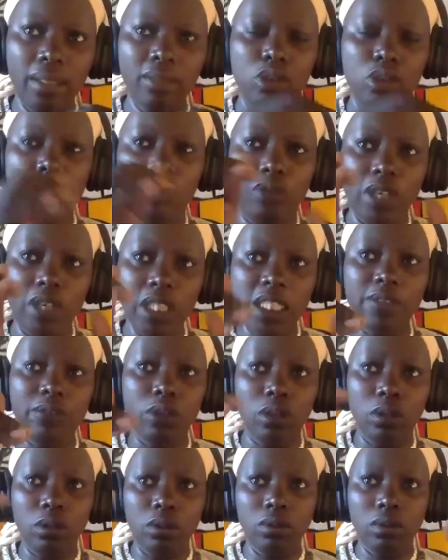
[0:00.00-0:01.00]
So first of
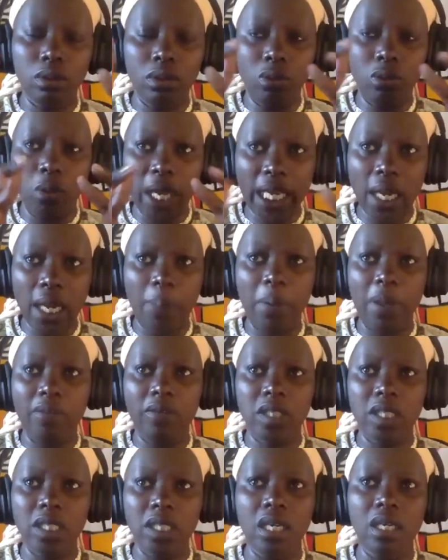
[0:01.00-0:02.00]
all, wake up
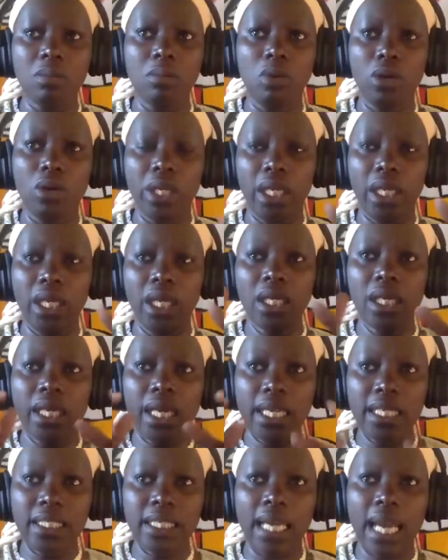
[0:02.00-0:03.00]
every single morning
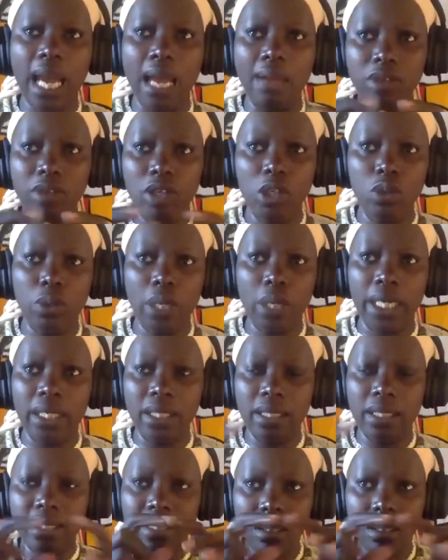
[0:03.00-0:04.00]
and say, I'm going to
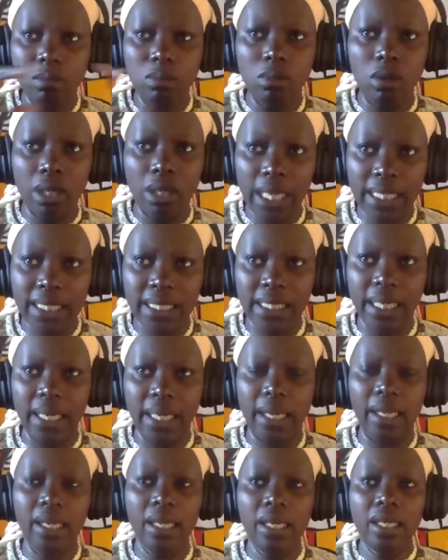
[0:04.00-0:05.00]
write a small
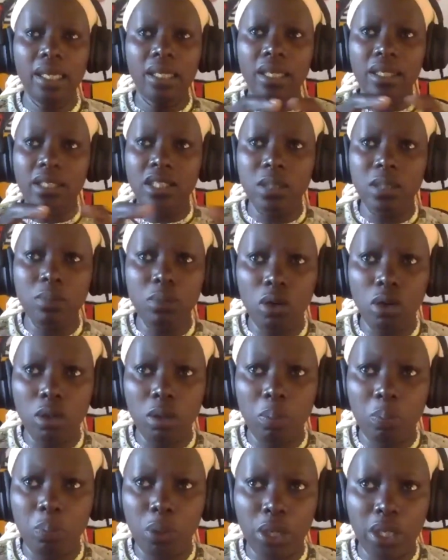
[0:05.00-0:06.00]
essay, a
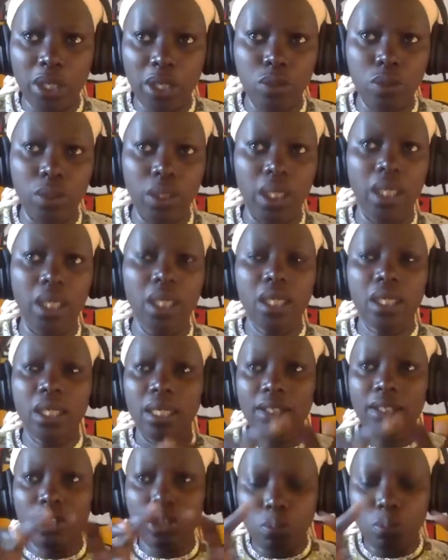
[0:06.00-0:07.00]
small poetry,
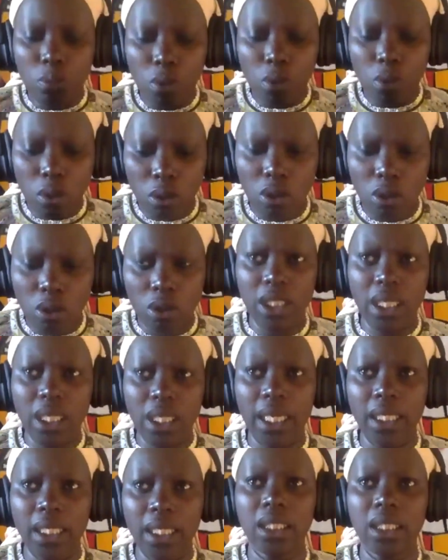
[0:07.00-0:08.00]
a small
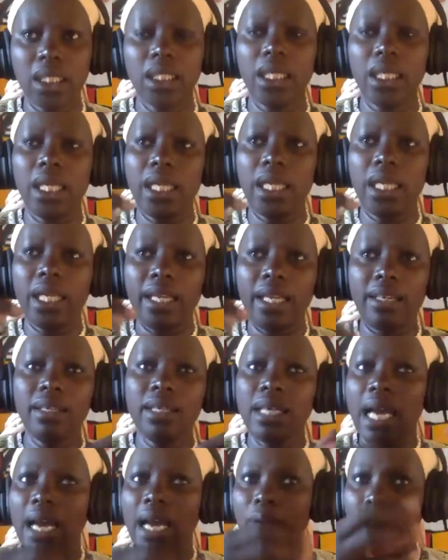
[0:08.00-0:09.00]
content. And then
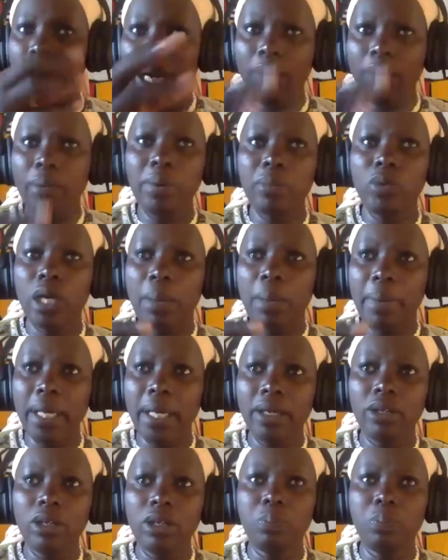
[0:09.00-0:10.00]
where am
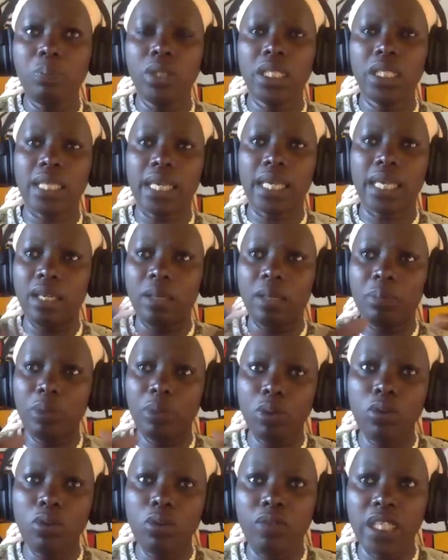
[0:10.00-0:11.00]
I going to put this? I can
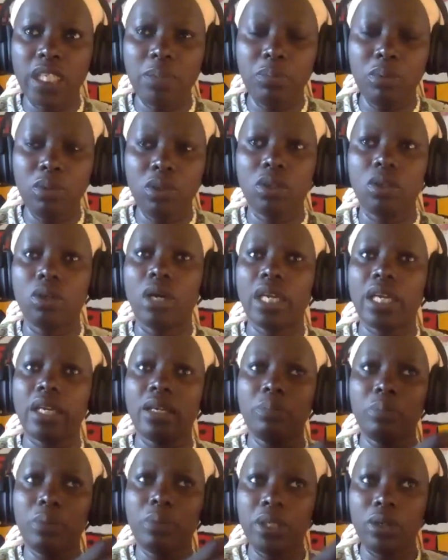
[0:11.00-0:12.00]
put it on Facebook, or I
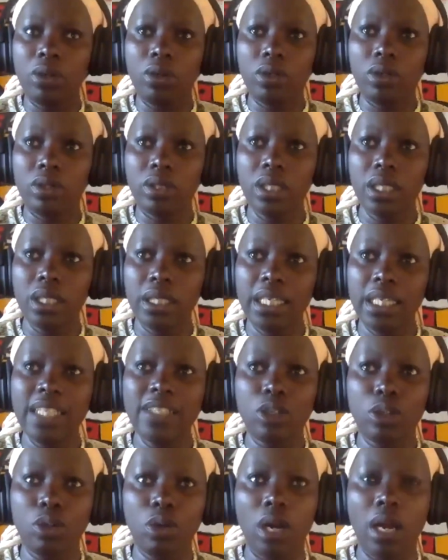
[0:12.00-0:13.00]
can put it on
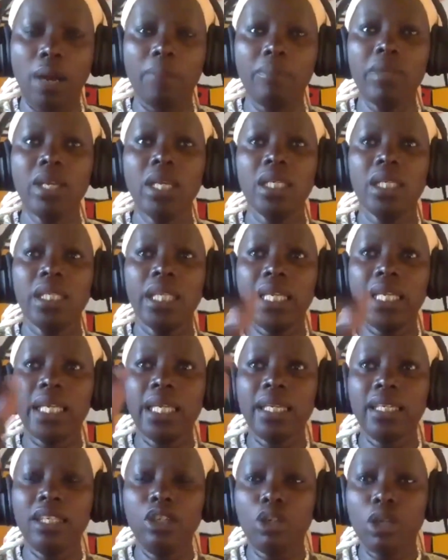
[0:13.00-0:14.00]
Instagram. And
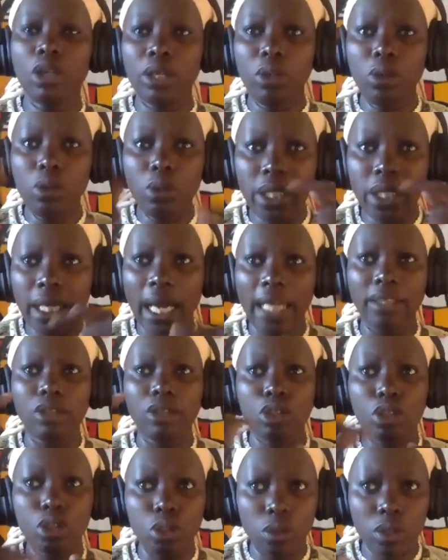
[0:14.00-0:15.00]
then you can look at
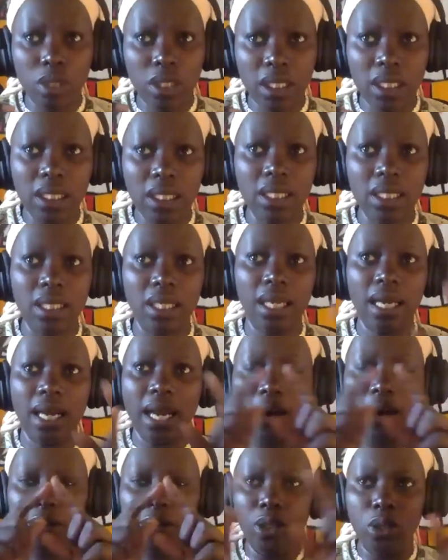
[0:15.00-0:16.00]
the sources,
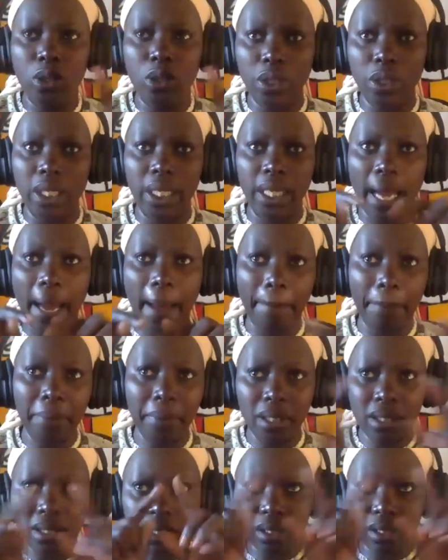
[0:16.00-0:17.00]
how the coding
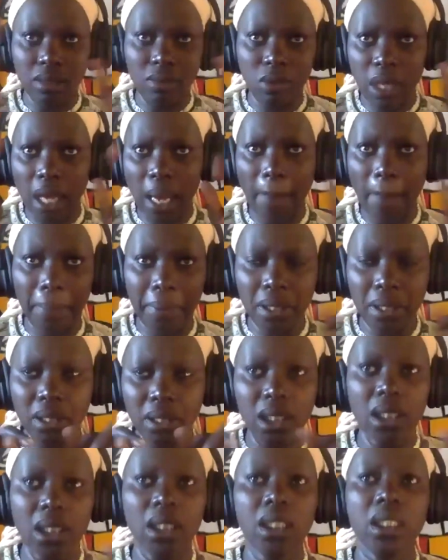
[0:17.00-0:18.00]
happened, what happened.
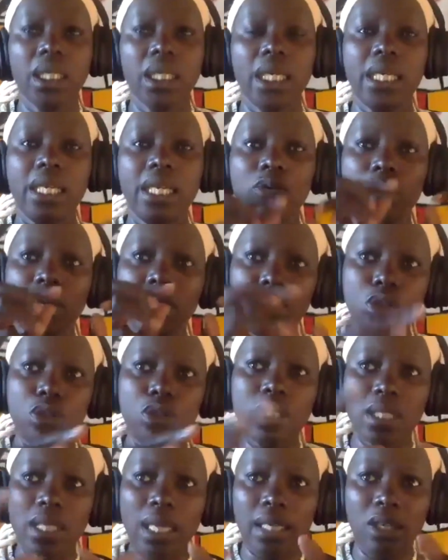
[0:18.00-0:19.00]
And then once you
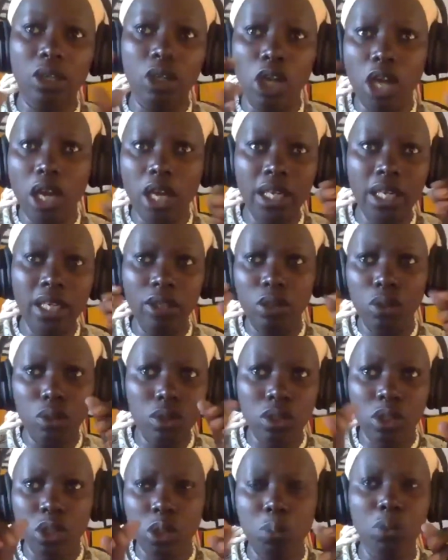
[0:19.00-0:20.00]
start learning
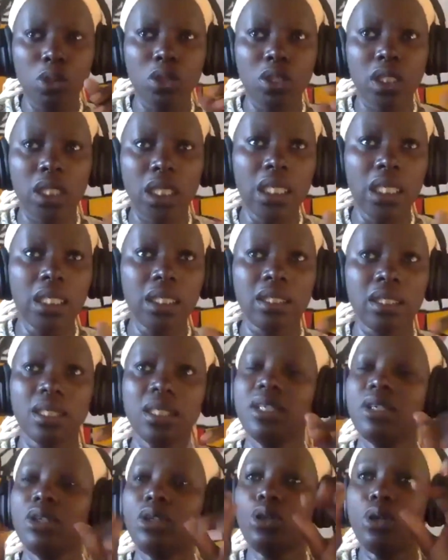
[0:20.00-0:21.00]
those small skills,
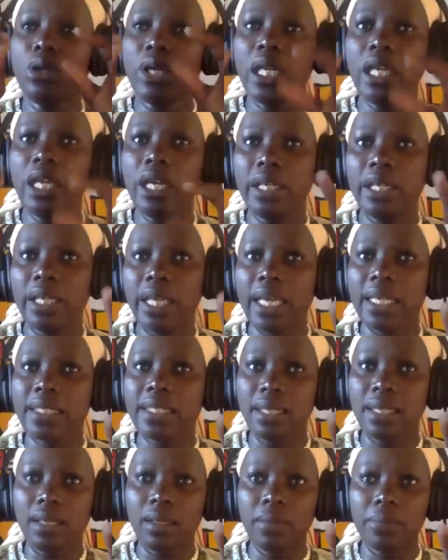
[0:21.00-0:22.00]
go and learn
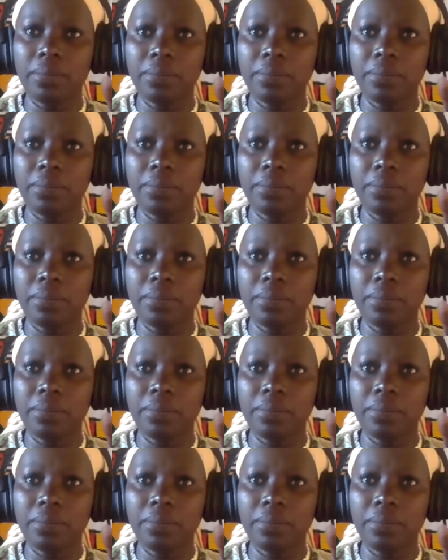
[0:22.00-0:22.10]
Excel.